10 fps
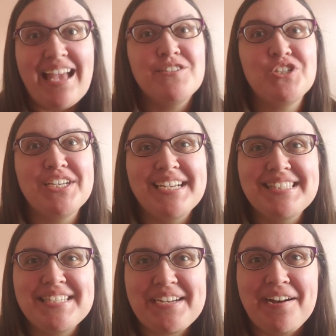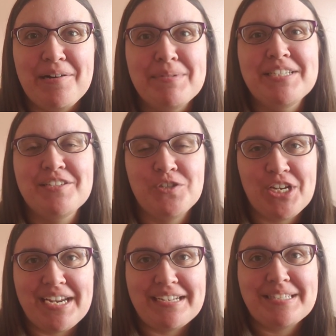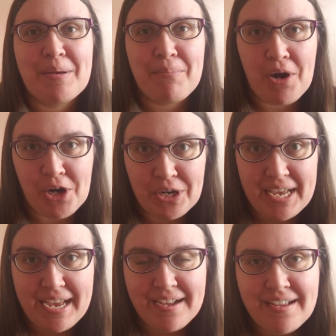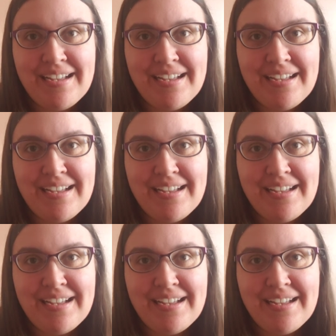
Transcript: and she gets to come to Jada's party.